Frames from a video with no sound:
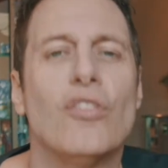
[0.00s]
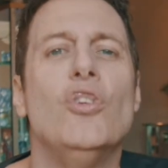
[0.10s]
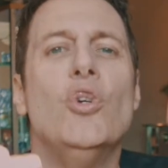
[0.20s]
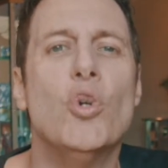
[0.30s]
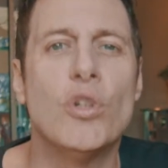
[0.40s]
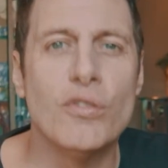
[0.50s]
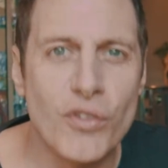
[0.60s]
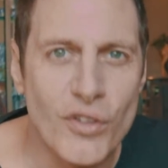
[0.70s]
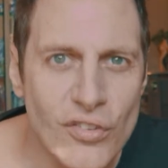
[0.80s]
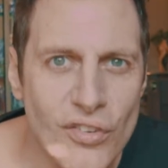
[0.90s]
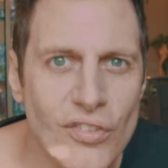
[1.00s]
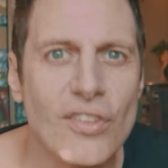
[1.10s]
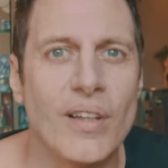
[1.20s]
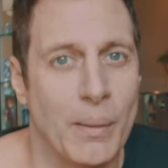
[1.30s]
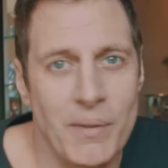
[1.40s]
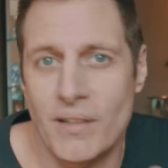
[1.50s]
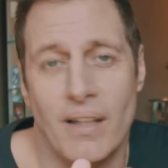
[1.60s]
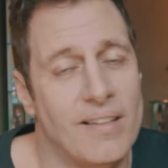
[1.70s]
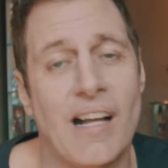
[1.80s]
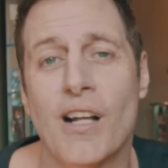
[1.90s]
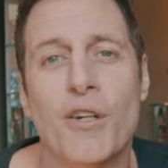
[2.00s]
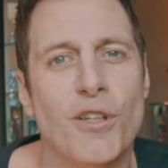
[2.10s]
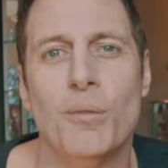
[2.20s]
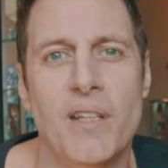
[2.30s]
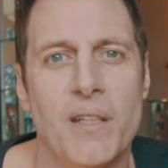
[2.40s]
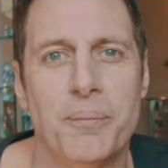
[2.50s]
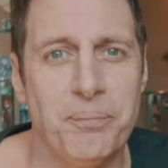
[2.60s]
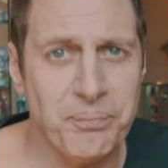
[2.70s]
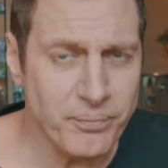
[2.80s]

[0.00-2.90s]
the universe is, I mean, it's clear to me,